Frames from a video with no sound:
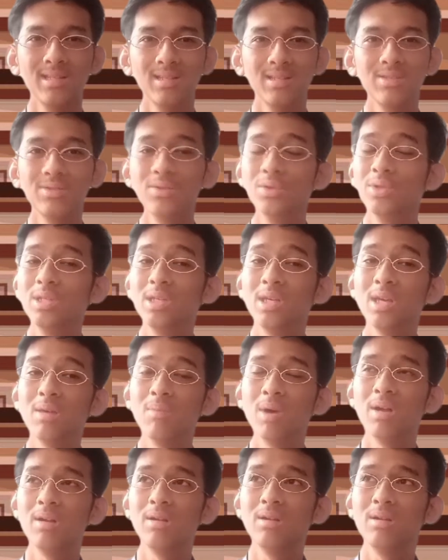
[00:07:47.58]
or any
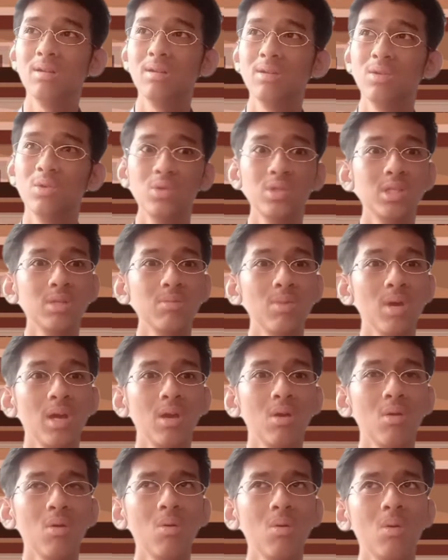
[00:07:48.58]
other branded
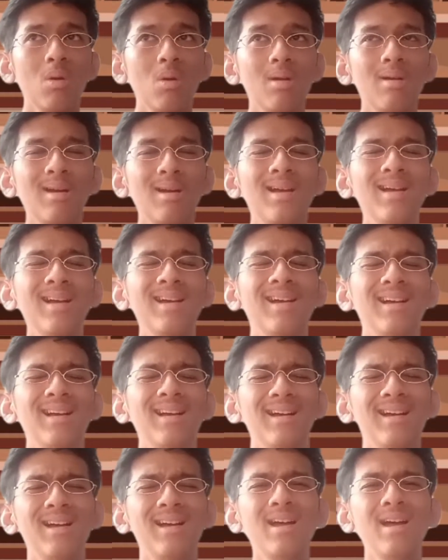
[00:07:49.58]
bag she want.
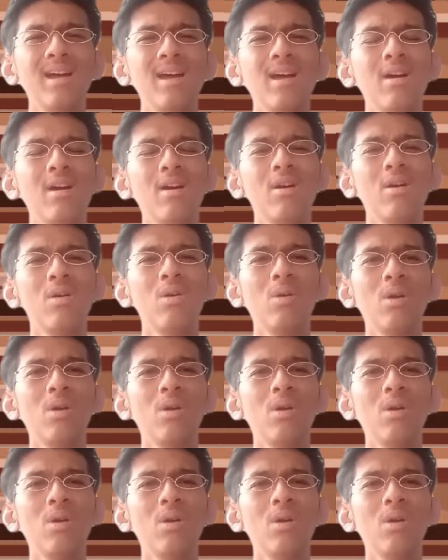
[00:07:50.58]
I love my wife.